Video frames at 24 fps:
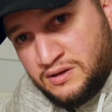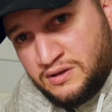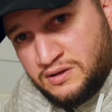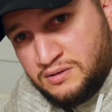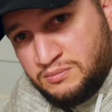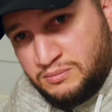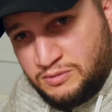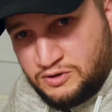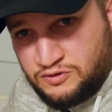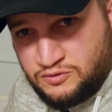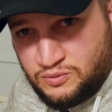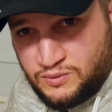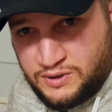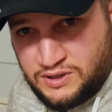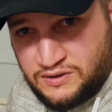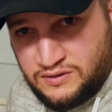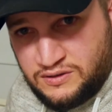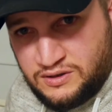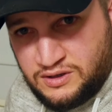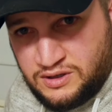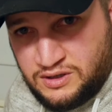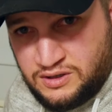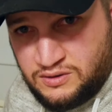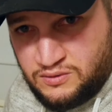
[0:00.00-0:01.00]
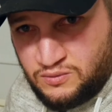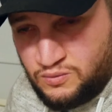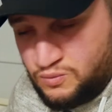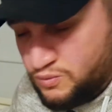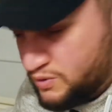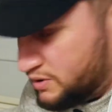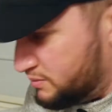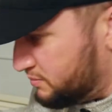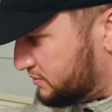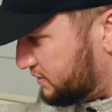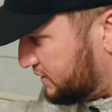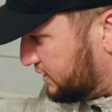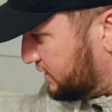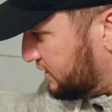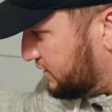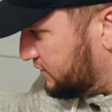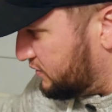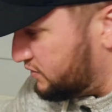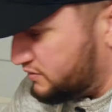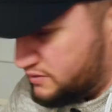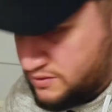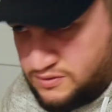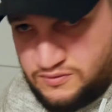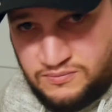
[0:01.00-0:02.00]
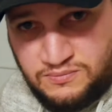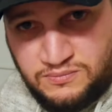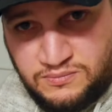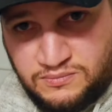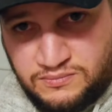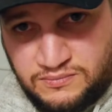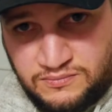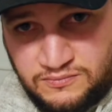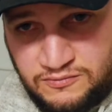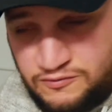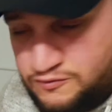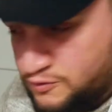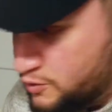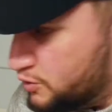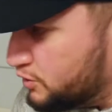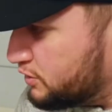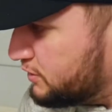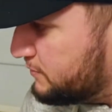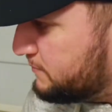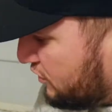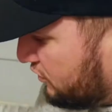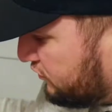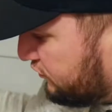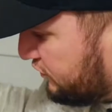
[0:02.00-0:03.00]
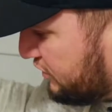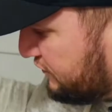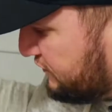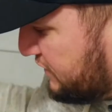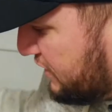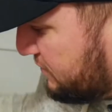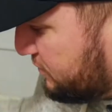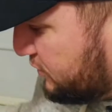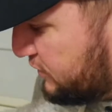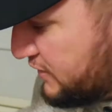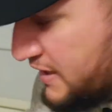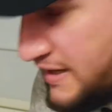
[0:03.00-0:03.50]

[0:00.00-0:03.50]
between the rim and the fork. So I've now put that